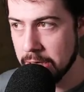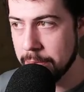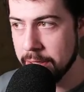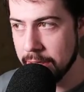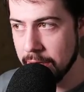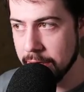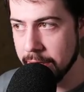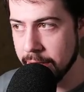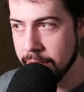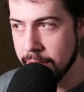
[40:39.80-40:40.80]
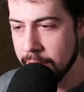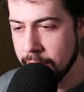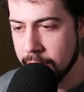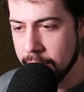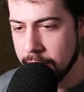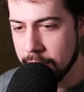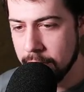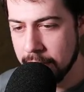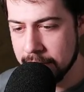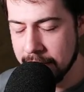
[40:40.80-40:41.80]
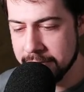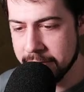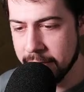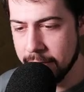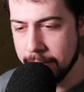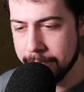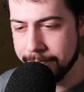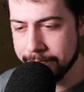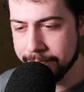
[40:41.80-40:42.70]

Baba Yaga. I think that's a